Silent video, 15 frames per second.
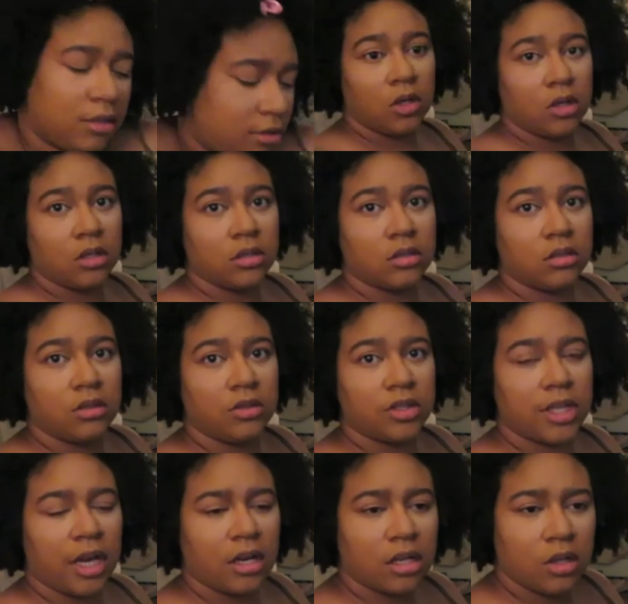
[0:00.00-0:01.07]
You're, you're
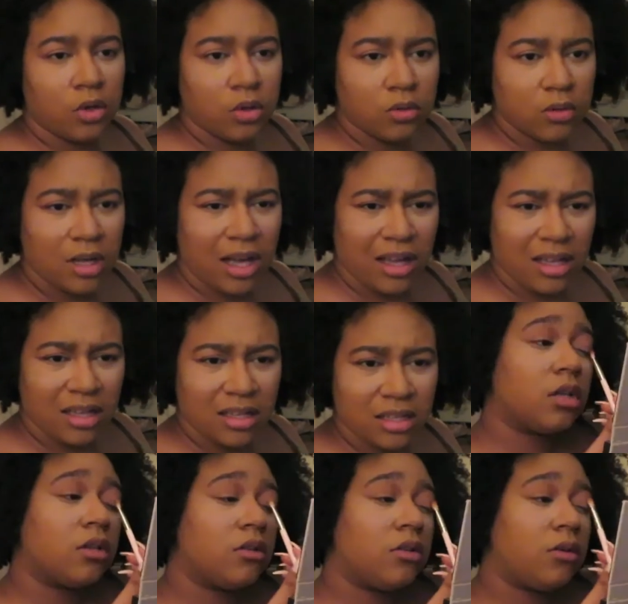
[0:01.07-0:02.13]
scared? Who? Huh?
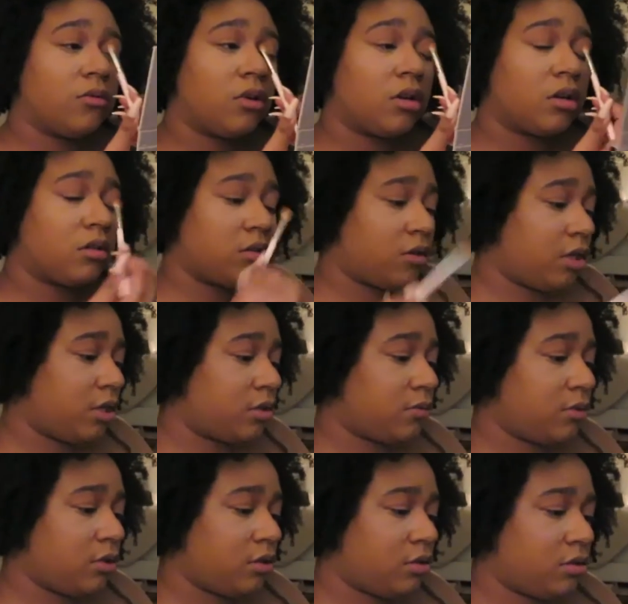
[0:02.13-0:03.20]
I don't know, girl. Don't ask
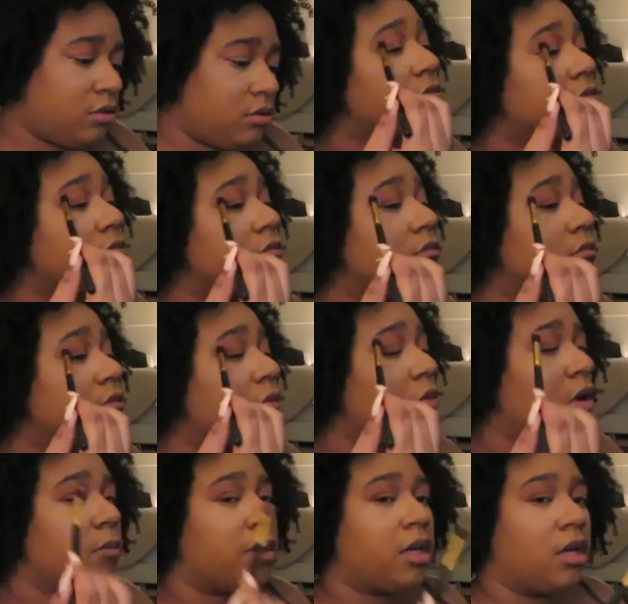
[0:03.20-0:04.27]
me.
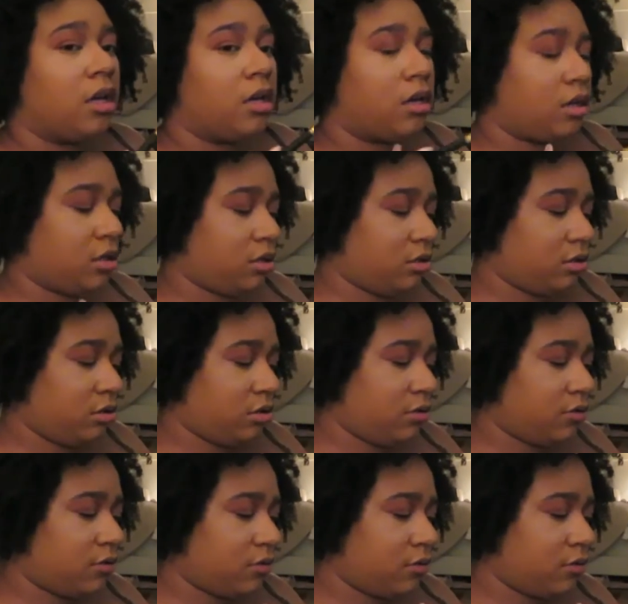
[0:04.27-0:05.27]
Oh, my head hurts.